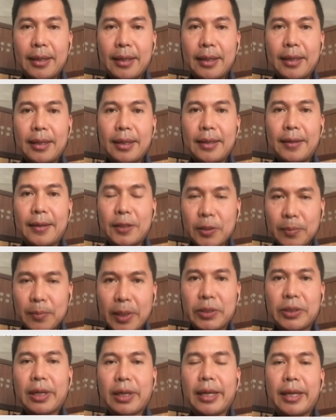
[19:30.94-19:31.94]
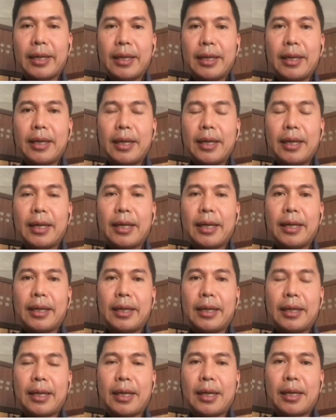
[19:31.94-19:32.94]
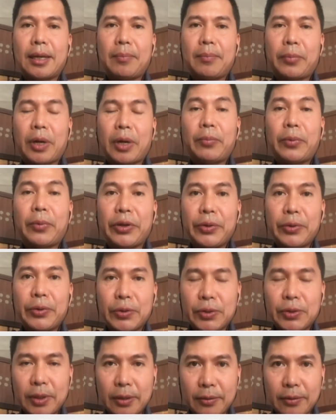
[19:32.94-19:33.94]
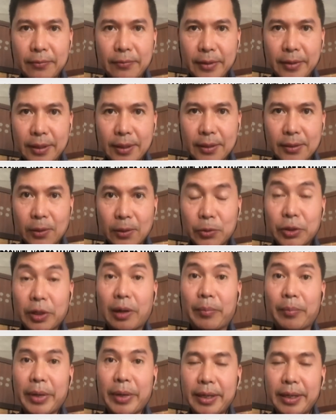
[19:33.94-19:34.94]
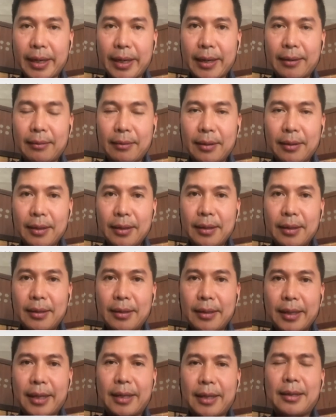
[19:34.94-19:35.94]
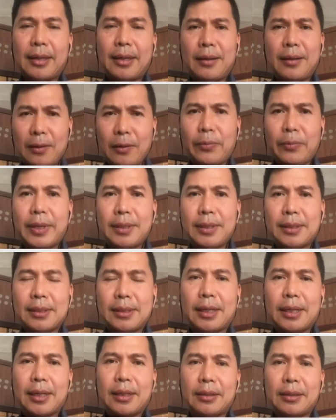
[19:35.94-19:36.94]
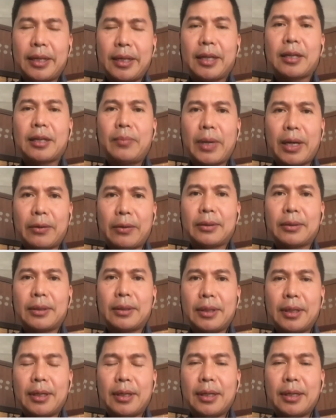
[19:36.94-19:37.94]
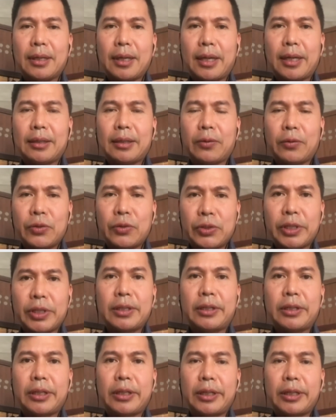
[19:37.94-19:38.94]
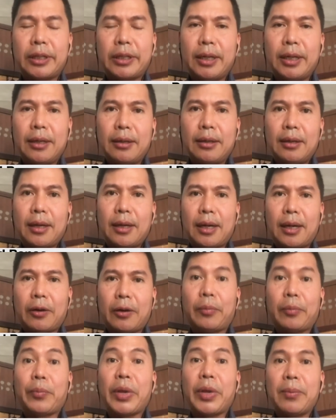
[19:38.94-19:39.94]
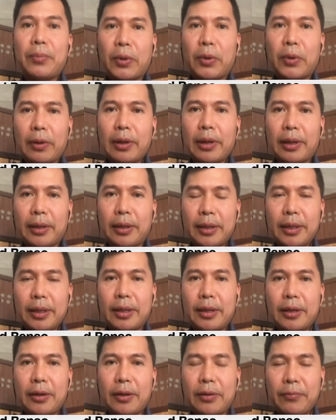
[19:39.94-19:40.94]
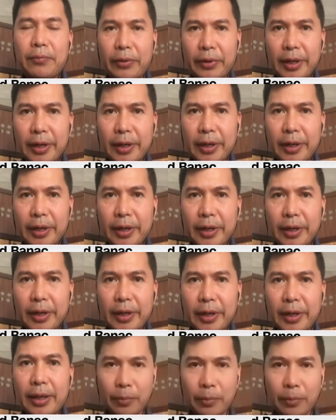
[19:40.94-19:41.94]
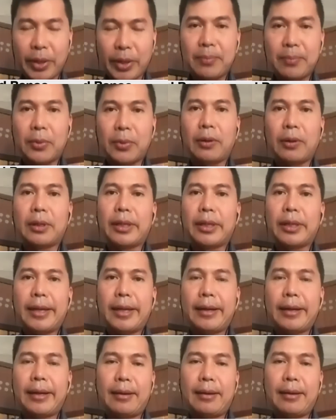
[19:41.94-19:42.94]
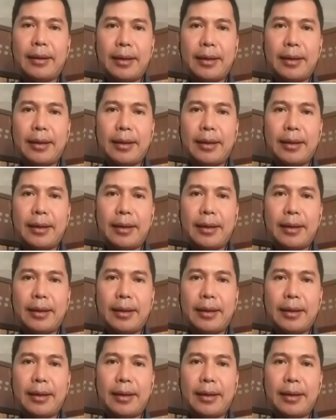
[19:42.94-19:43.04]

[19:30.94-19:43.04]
especially in proper use of social media, and always think about and consider our people. If we really want to serve our people, then